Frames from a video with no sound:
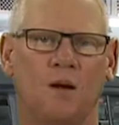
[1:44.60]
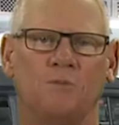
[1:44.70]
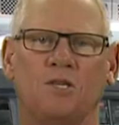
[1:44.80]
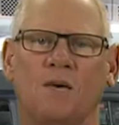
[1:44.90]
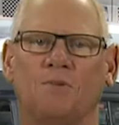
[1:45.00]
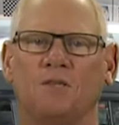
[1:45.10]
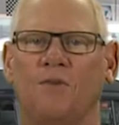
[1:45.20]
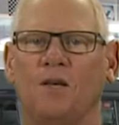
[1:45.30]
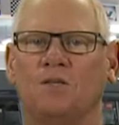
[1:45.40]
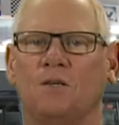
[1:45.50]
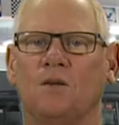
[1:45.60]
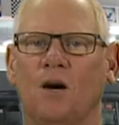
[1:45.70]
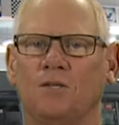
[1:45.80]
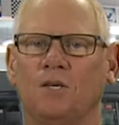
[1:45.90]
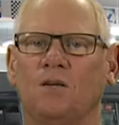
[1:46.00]
Promise Keepers event in
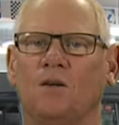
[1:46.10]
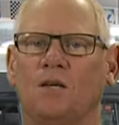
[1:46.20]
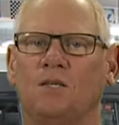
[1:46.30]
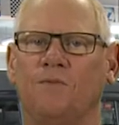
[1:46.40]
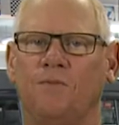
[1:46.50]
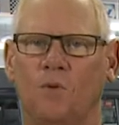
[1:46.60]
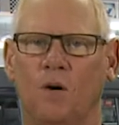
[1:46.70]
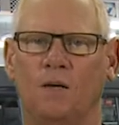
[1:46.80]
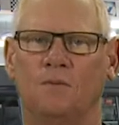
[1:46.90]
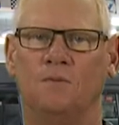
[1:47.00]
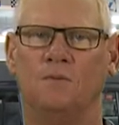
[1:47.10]
1994